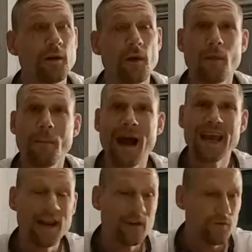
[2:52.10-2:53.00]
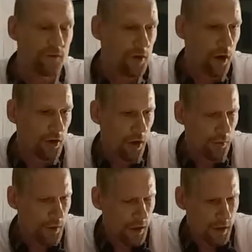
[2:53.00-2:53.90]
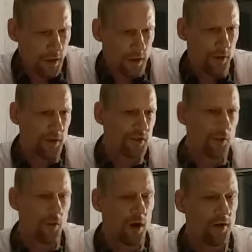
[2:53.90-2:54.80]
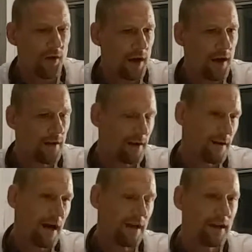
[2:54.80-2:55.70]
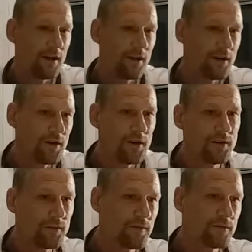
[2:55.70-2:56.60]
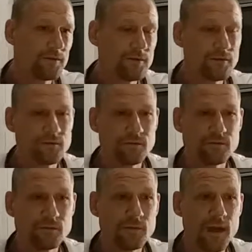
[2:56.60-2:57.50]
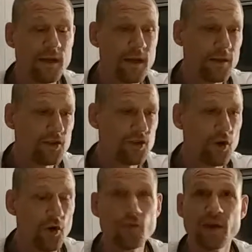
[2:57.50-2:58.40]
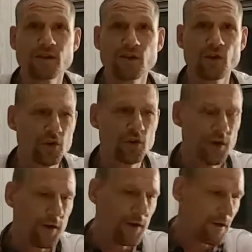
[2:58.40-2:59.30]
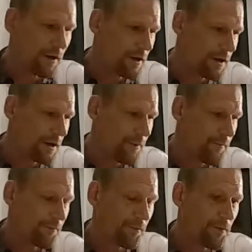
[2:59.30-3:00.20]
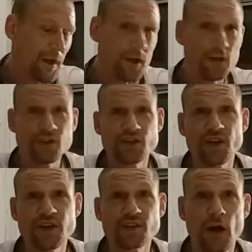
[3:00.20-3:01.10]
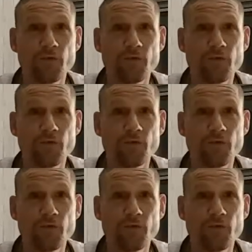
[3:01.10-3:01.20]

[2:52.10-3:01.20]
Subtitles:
back end of the .com, doing some work there, adding and making sure things are good. Thank you to G-Star for